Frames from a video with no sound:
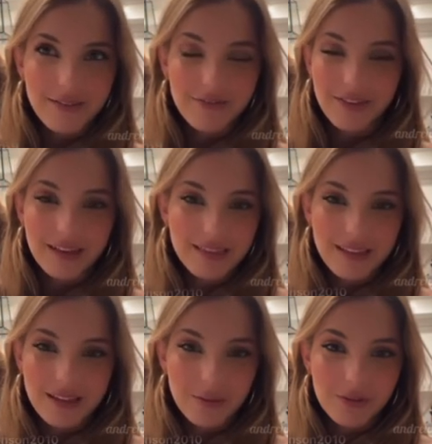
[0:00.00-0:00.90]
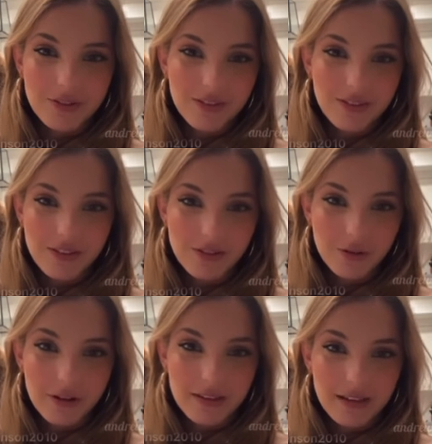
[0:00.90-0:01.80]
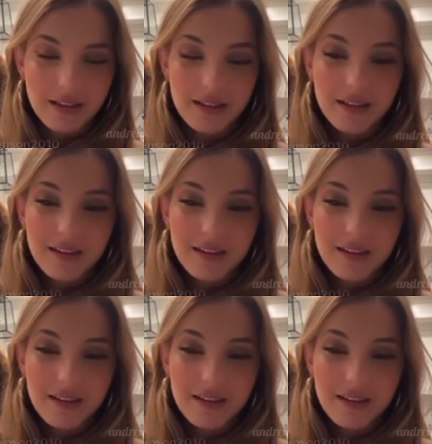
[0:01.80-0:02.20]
I feel like it was just such a crazy